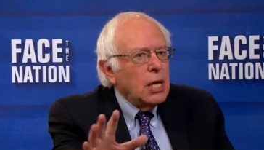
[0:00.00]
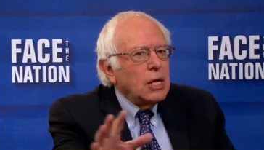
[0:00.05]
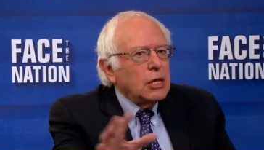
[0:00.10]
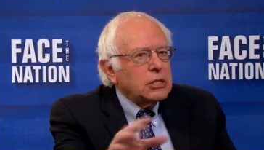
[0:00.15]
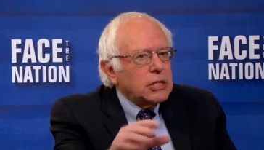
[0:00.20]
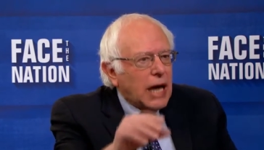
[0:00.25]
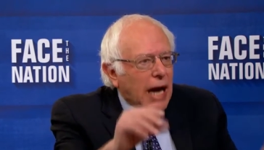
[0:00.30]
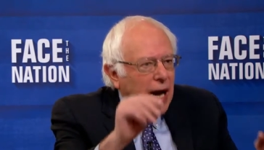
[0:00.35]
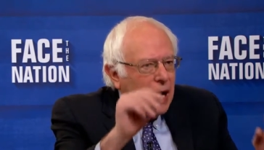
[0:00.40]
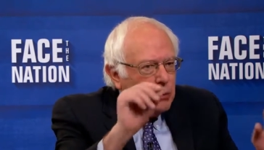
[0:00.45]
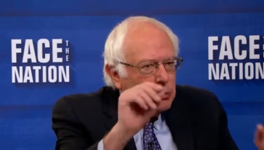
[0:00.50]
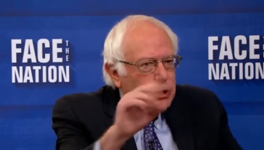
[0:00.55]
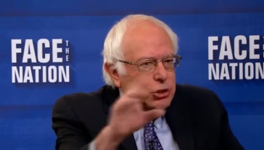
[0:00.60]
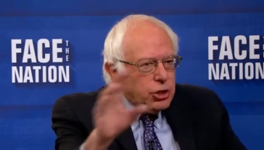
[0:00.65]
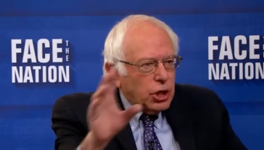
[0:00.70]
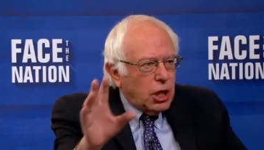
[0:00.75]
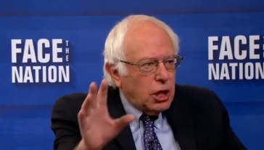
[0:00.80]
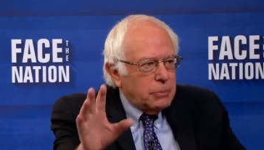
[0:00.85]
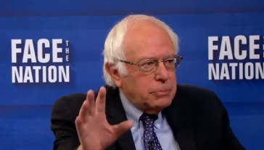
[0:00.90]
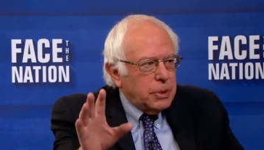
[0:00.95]
So our
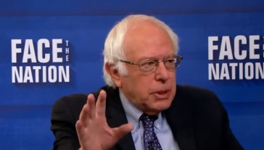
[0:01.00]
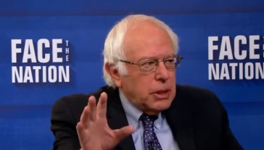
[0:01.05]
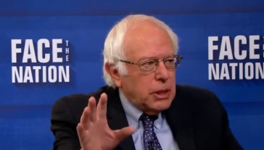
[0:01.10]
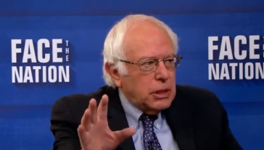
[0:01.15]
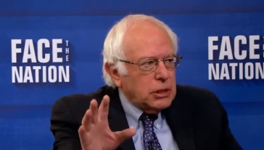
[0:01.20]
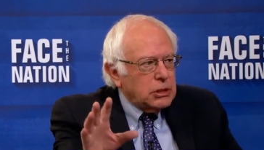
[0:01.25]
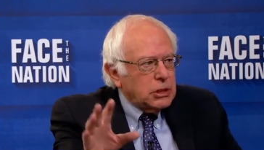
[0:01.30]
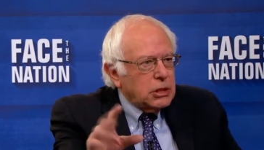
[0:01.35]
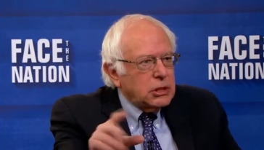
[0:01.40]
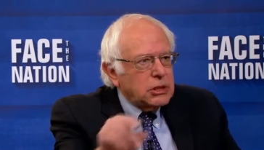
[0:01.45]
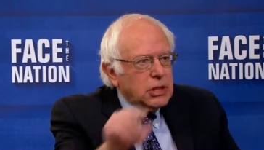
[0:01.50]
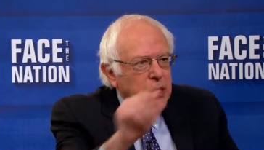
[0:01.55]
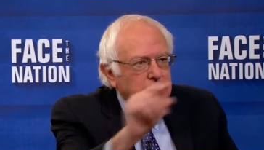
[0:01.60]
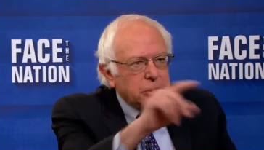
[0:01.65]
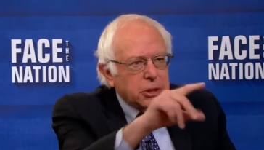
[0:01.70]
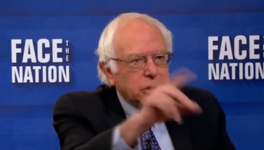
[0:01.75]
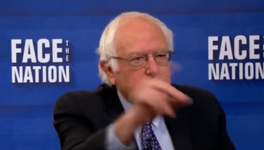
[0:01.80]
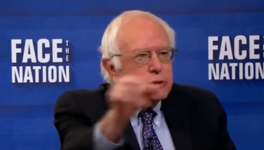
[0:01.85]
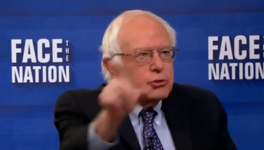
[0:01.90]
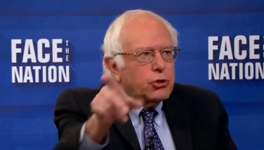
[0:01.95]
job is to say,
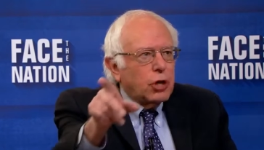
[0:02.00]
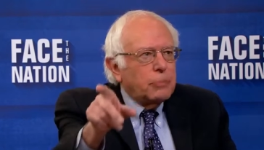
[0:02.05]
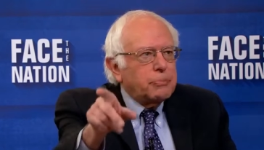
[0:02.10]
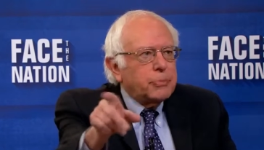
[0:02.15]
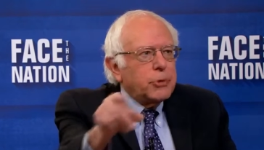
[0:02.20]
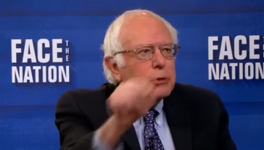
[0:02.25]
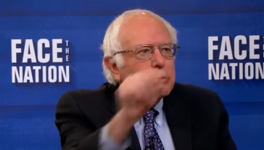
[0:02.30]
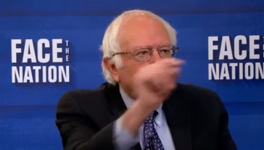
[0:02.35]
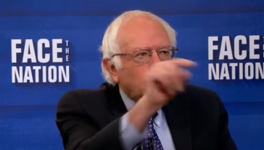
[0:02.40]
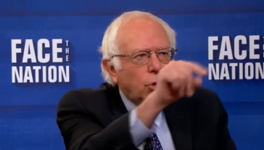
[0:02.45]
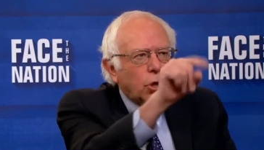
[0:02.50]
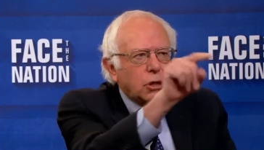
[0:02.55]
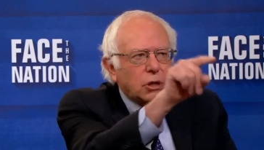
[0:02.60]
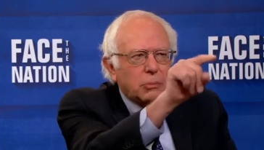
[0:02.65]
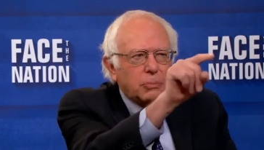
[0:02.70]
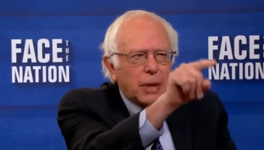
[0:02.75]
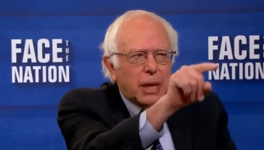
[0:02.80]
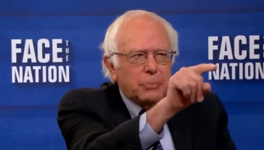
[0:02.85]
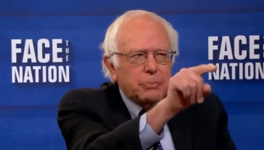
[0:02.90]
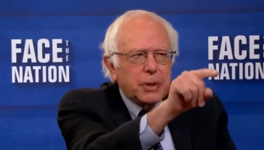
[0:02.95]
Mr. Trump, you talked
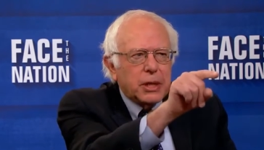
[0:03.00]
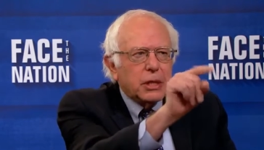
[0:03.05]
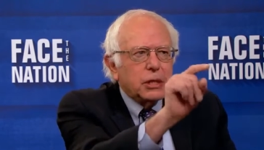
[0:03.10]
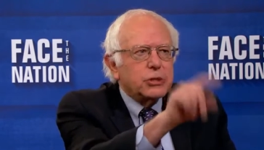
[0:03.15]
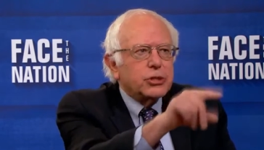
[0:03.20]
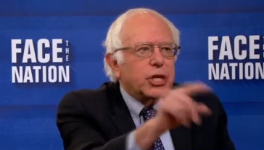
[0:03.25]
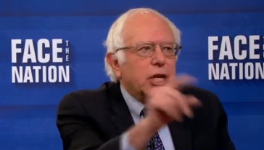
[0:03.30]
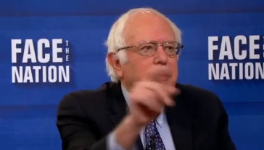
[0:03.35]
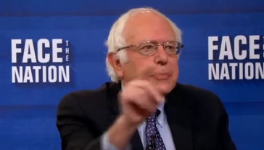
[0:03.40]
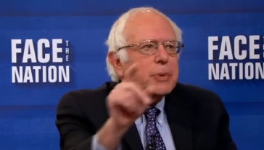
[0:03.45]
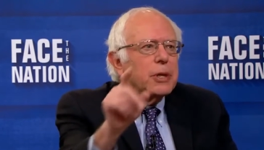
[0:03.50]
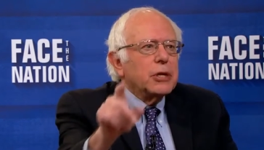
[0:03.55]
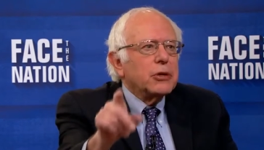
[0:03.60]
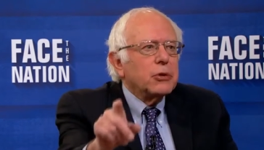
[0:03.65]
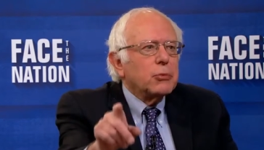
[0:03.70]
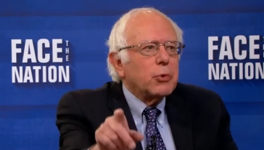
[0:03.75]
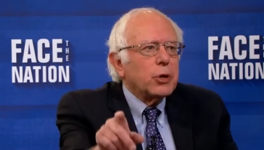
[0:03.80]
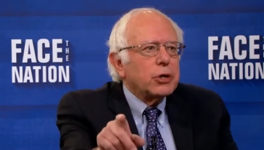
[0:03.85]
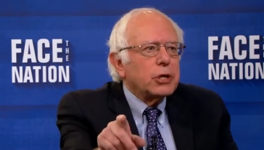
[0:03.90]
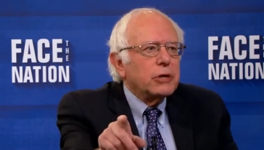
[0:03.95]
about being a champion of
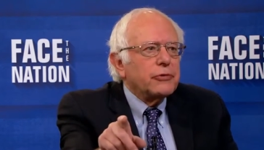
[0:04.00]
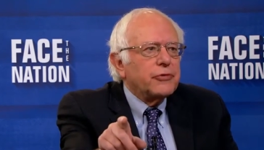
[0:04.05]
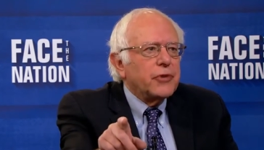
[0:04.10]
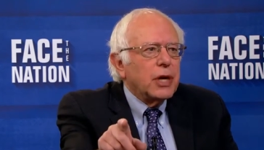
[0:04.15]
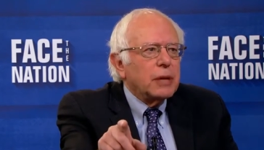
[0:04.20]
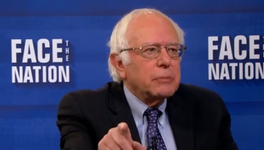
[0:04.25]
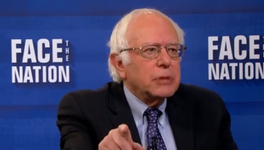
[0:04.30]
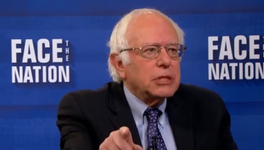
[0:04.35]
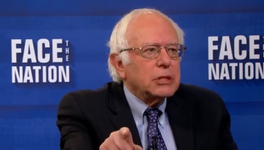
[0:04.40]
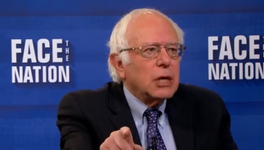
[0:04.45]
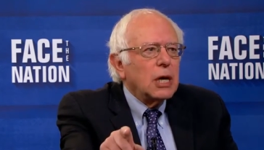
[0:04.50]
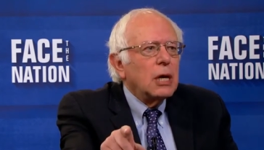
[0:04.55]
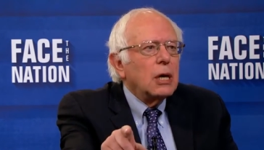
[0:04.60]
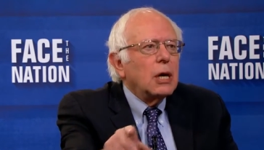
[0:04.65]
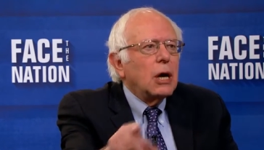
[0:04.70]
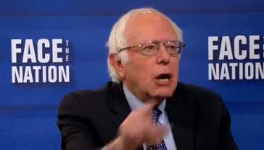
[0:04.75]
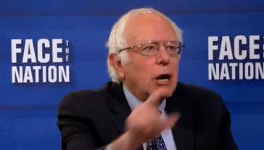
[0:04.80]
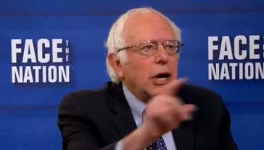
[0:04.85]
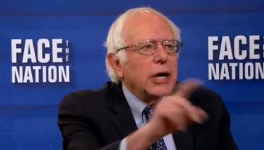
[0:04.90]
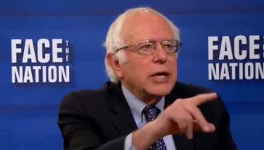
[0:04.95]
the working families.
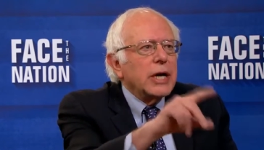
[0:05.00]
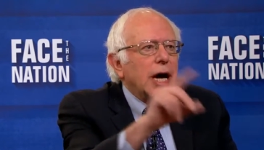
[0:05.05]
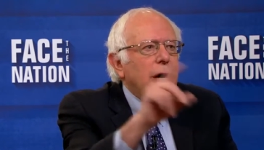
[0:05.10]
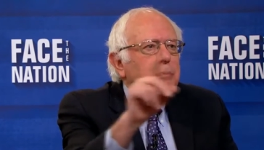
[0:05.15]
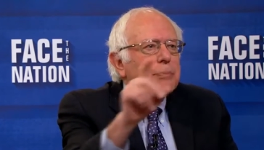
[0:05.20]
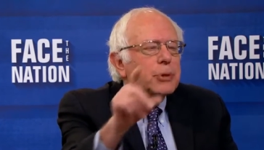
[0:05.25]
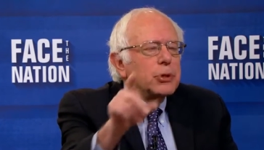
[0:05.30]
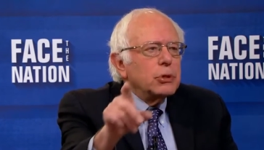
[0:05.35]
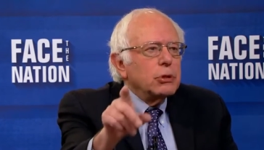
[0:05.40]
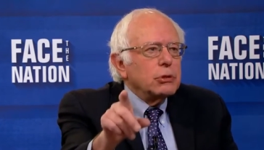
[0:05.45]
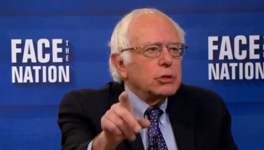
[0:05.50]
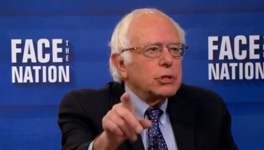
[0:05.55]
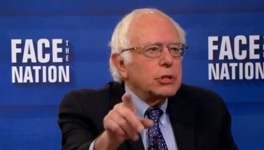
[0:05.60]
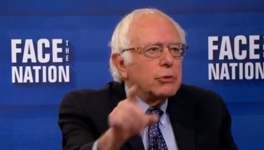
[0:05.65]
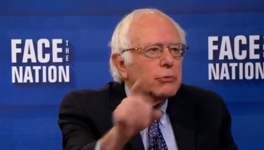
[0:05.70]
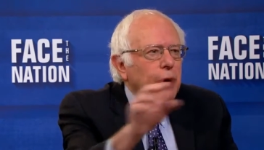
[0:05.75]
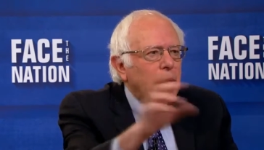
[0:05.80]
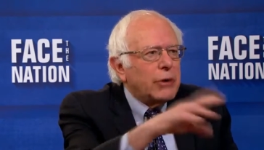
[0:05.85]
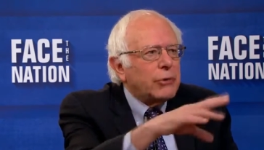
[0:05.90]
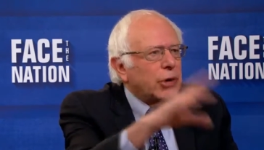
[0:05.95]
All right, now produce.
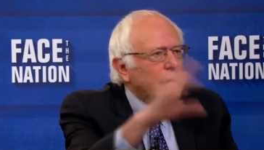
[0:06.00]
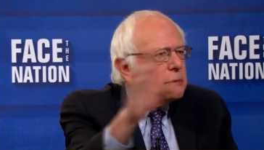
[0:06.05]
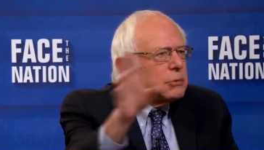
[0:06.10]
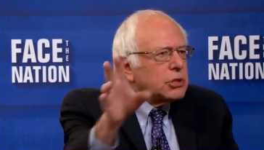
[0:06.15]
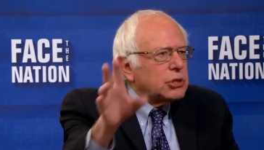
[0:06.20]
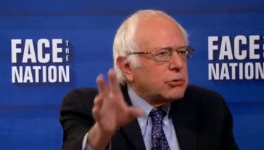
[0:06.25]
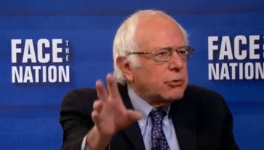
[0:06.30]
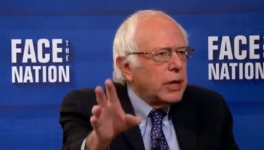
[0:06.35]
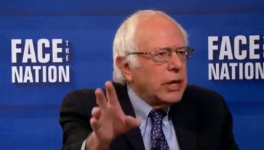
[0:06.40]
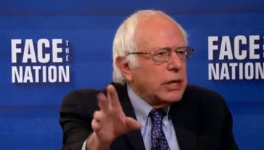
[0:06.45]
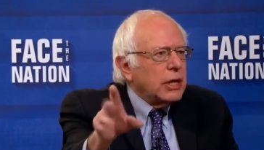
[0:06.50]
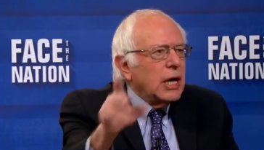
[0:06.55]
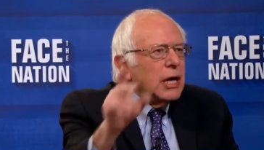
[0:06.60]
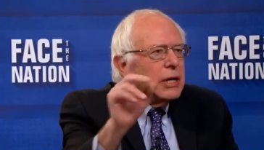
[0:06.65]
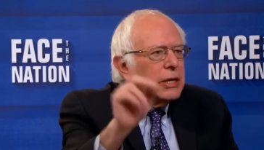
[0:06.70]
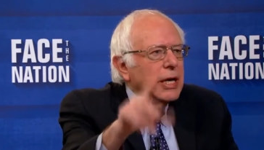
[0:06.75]
Your rhetoric was great.